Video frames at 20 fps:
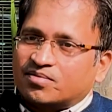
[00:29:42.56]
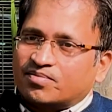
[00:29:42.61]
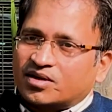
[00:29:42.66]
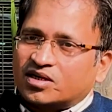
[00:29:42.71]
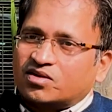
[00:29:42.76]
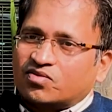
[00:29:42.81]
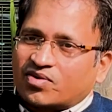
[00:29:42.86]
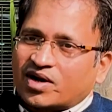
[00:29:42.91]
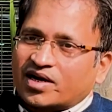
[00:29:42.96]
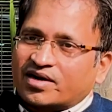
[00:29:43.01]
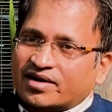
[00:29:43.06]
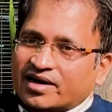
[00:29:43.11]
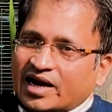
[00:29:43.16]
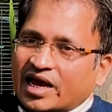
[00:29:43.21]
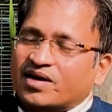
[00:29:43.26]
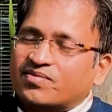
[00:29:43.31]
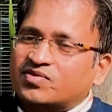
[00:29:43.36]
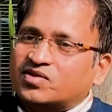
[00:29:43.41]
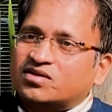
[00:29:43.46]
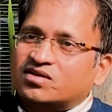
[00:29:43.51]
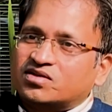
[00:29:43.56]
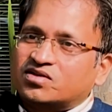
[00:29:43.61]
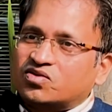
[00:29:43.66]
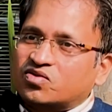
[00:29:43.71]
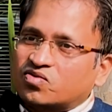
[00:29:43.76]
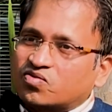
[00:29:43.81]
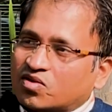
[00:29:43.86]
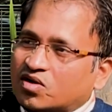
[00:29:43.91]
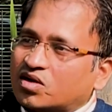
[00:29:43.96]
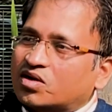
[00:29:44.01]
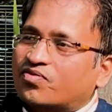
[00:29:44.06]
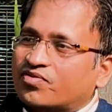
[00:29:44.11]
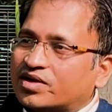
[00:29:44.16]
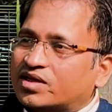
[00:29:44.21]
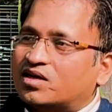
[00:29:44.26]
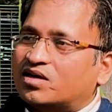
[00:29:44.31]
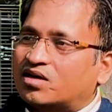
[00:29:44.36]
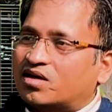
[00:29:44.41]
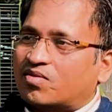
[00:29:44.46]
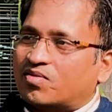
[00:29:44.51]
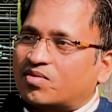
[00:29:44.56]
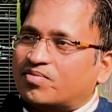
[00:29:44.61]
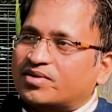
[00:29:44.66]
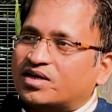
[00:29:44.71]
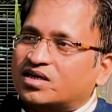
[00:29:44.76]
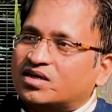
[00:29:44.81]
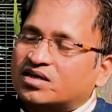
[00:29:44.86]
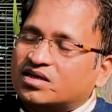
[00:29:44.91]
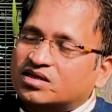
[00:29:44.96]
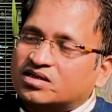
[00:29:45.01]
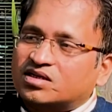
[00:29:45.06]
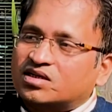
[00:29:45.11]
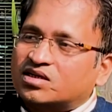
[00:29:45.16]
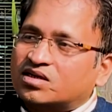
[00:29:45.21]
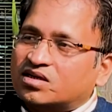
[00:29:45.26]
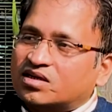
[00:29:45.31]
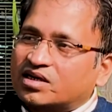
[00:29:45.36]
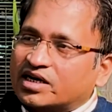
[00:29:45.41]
but what drives us to work with the government is the